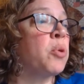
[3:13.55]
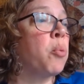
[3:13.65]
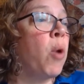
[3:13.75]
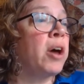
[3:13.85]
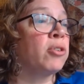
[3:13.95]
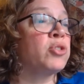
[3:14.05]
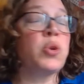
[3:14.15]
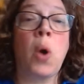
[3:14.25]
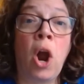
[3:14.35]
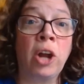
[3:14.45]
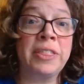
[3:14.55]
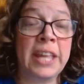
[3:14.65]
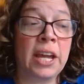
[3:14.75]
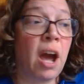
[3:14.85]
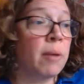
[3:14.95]
with water to harden
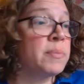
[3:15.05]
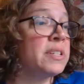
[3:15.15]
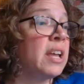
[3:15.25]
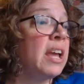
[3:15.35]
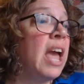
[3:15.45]
the gums,